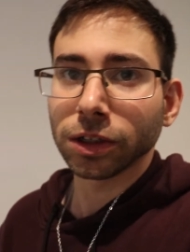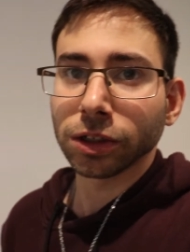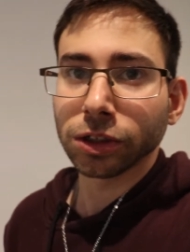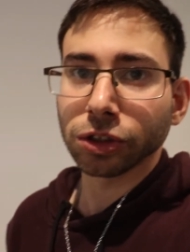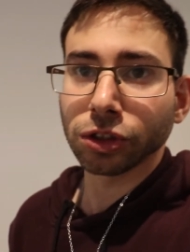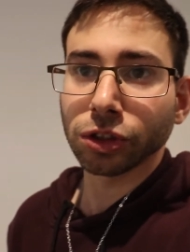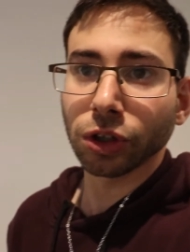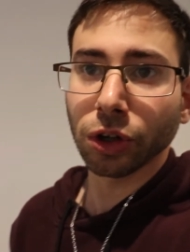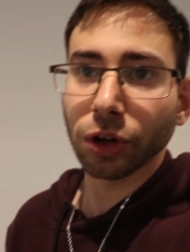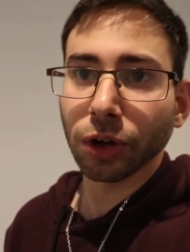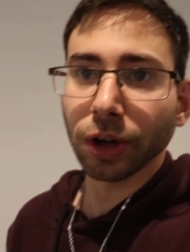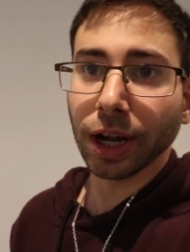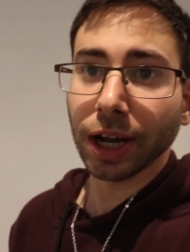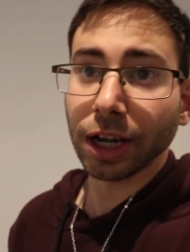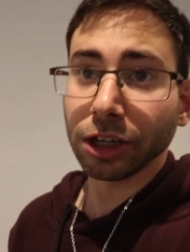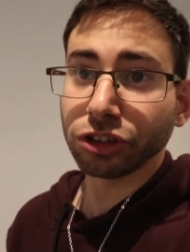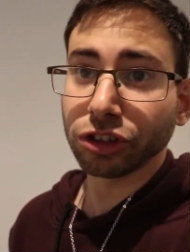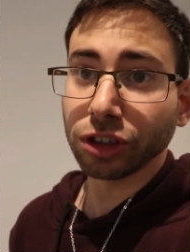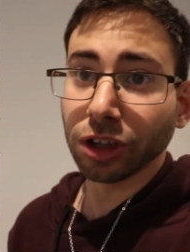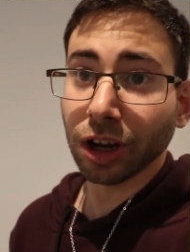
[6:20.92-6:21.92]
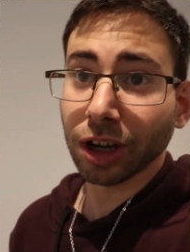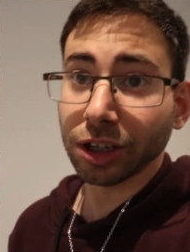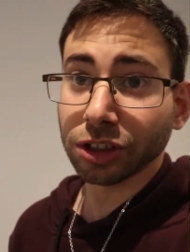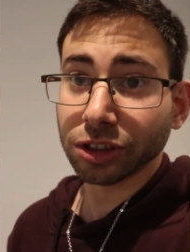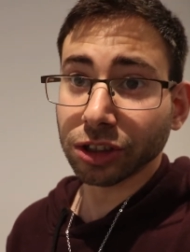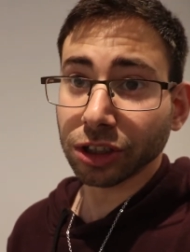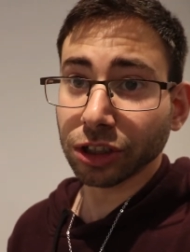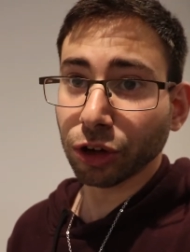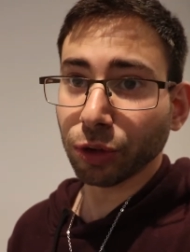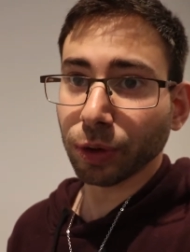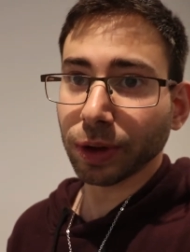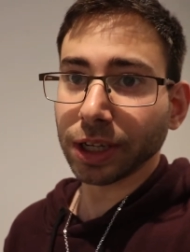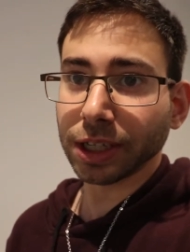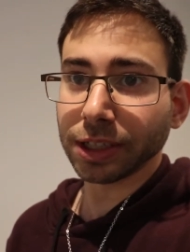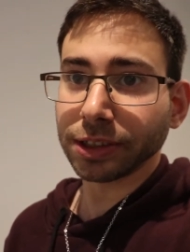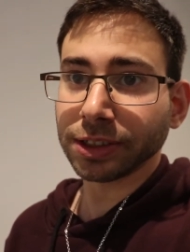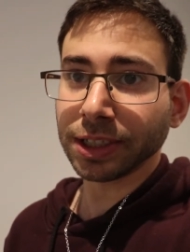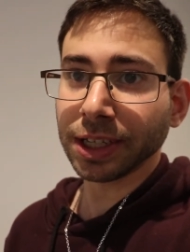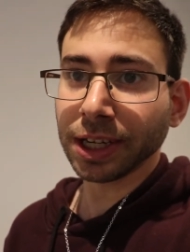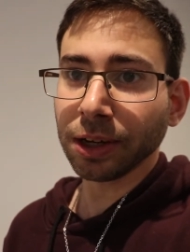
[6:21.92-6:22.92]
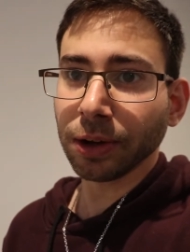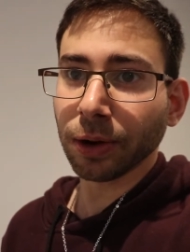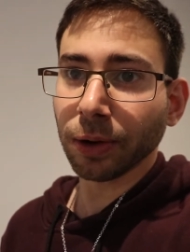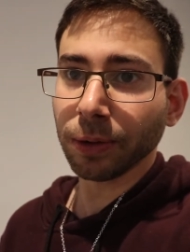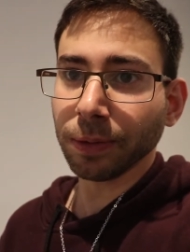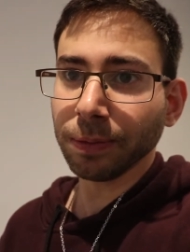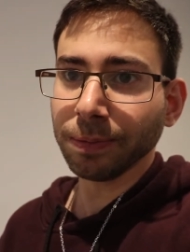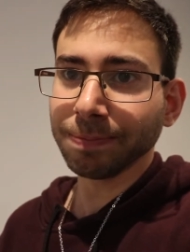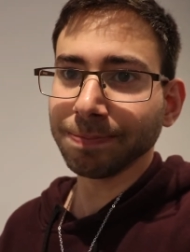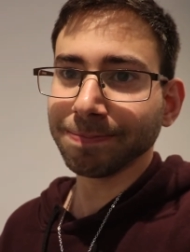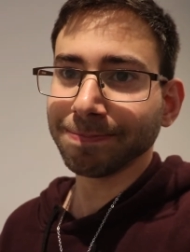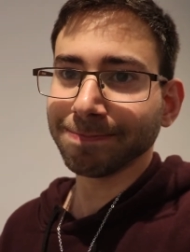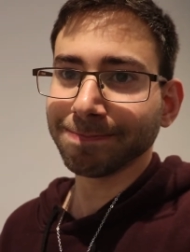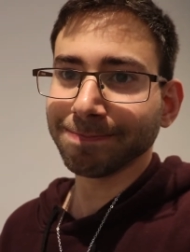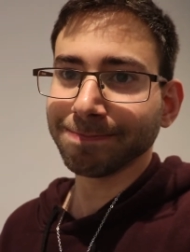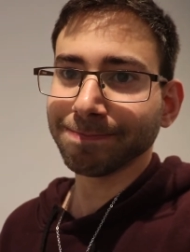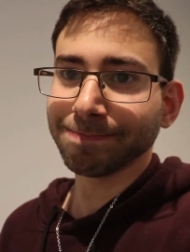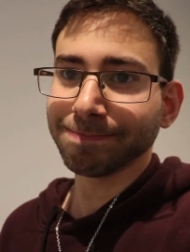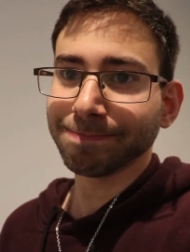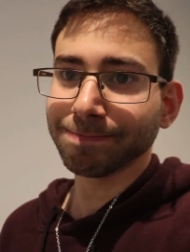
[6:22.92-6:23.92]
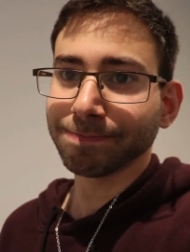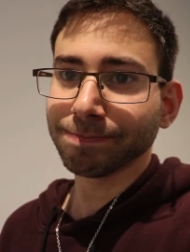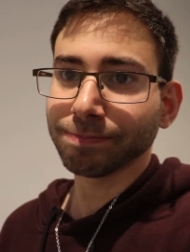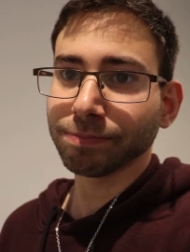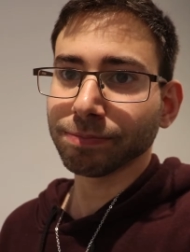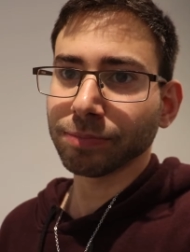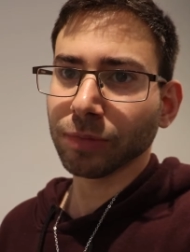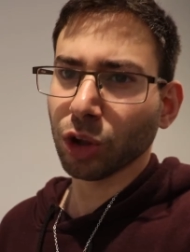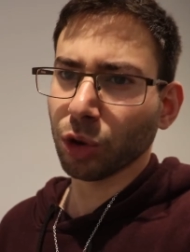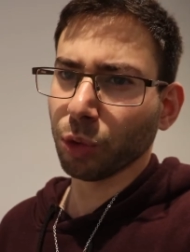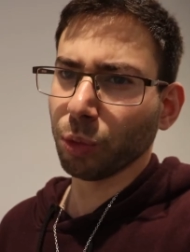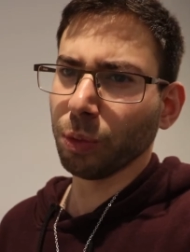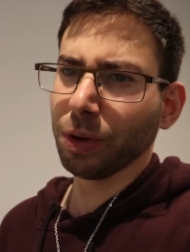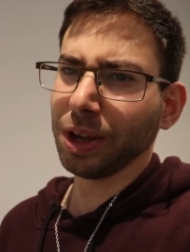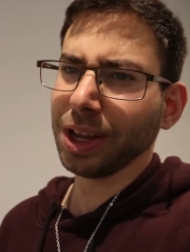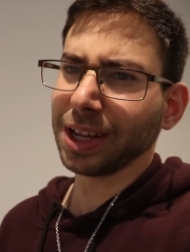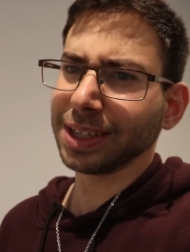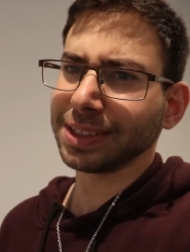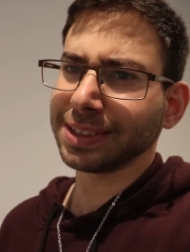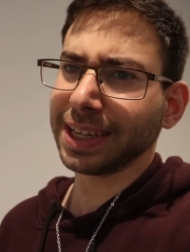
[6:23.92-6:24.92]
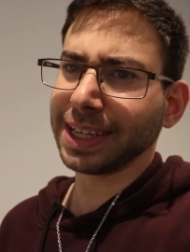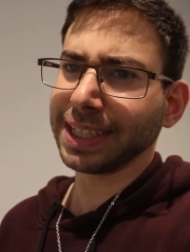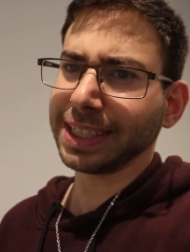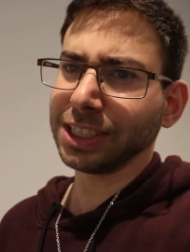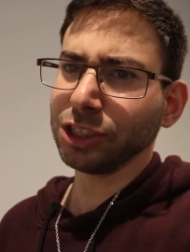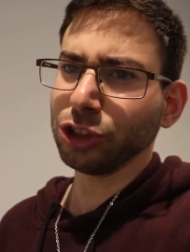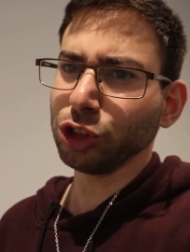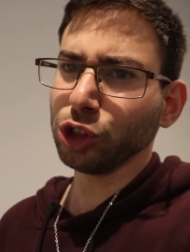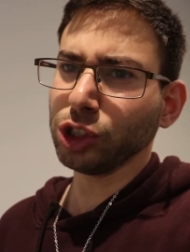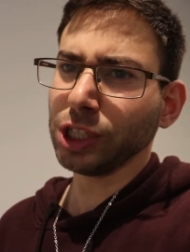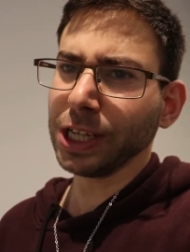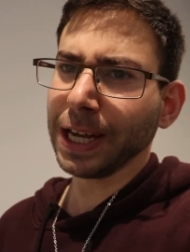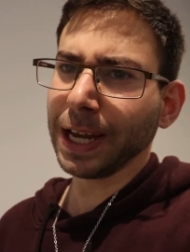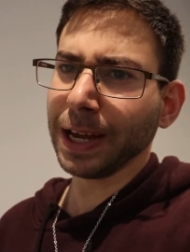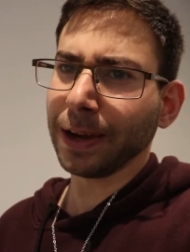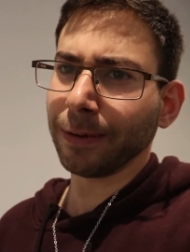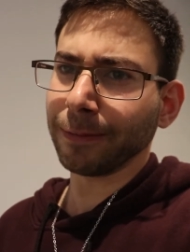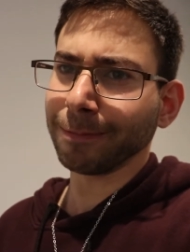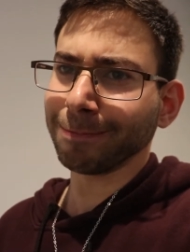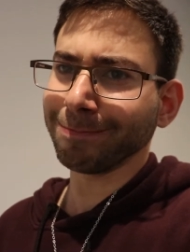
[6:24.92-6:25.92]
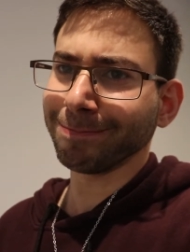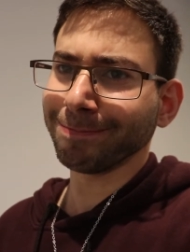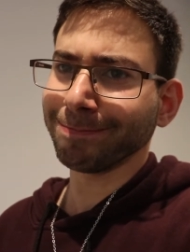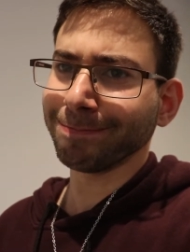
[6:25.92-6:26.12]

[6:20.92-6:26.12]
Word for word: So, as you guys can already tell, we are taking you down.